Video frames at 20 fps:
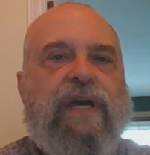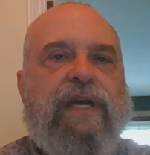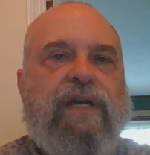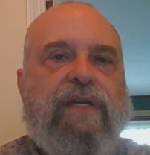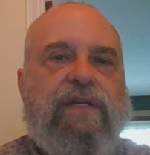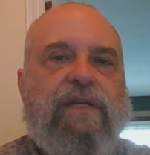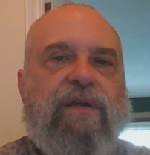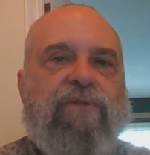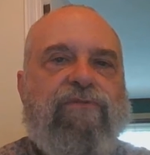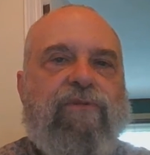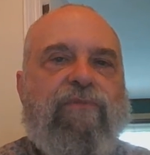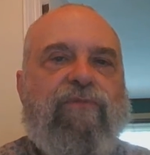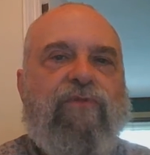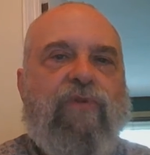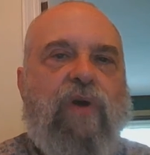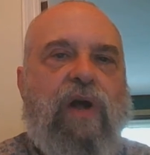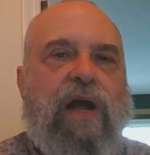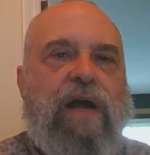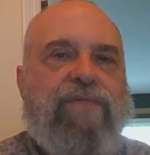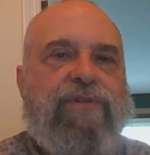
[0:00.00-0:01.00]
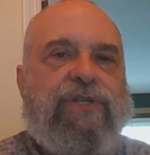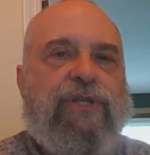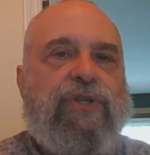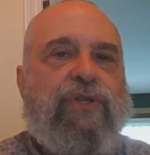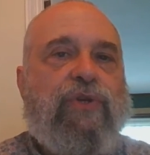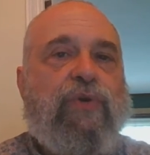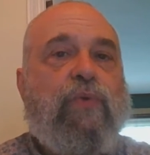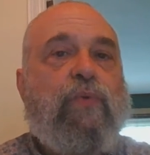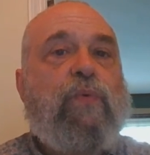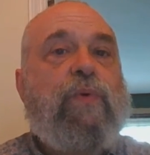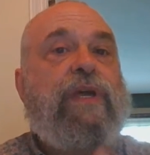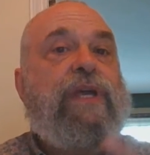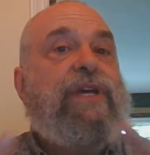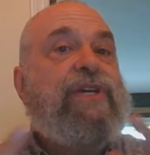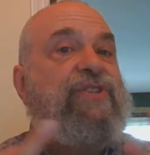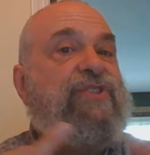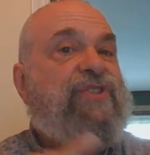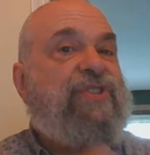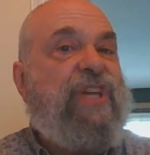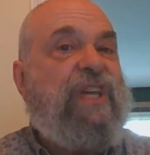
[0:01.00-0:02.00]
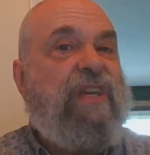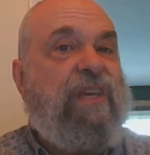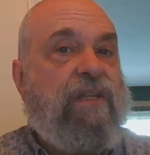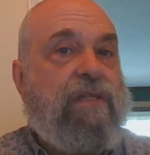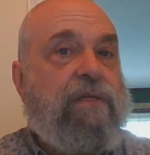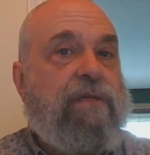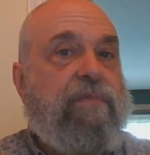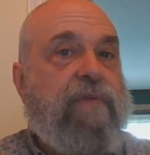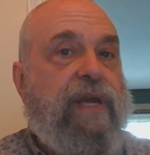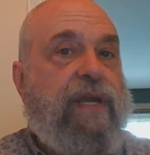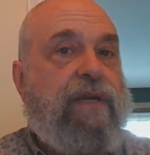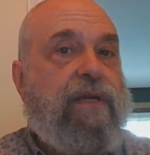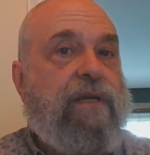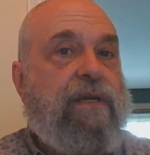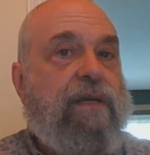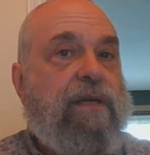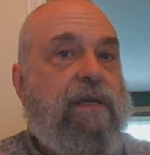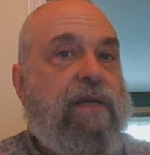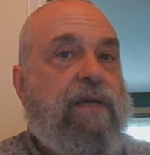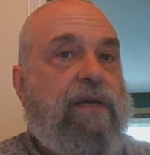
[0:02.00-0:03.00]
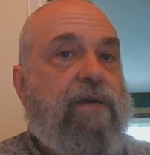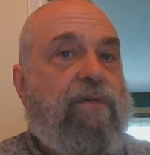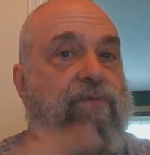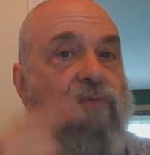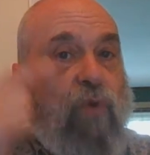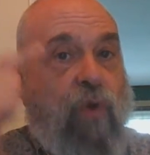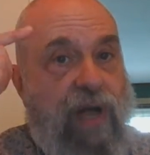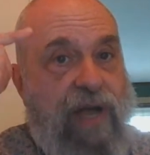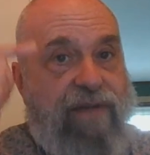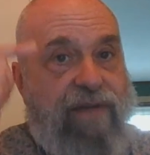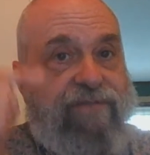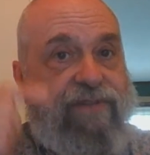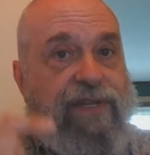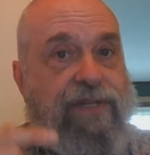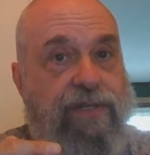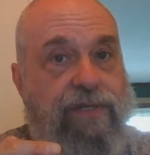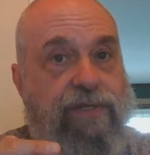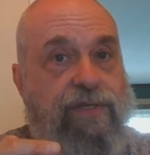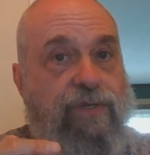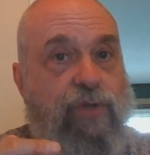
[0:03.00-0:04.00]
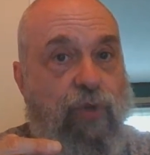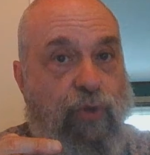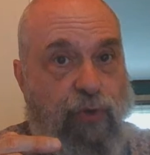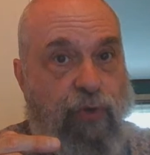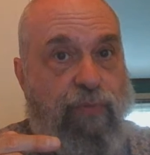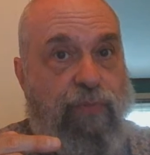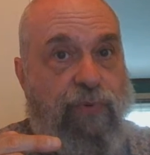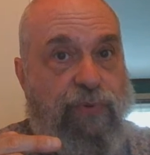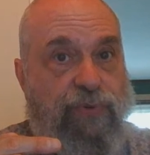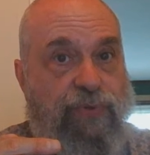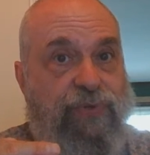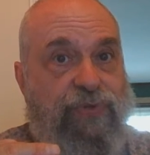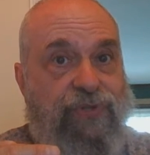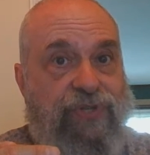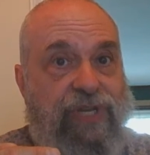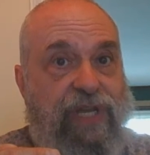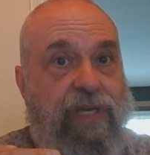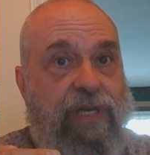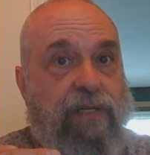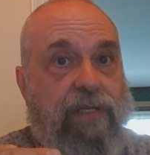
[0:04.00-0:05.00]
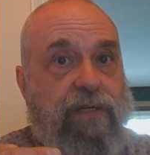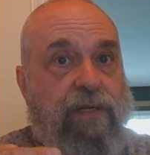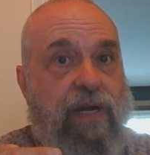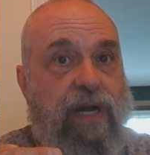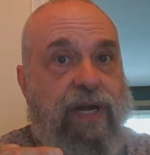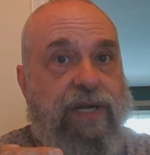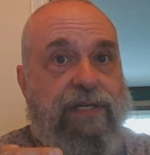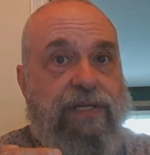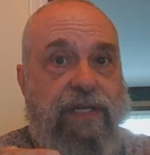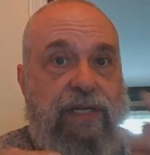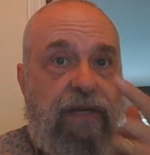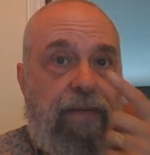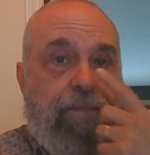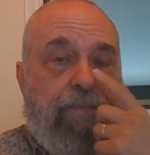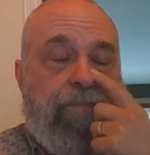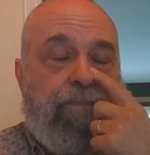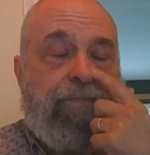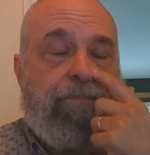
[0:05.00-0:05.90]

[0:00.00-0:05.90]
I can tell from vocavit that the qui is singular, right? Vocavit is third person singular, it.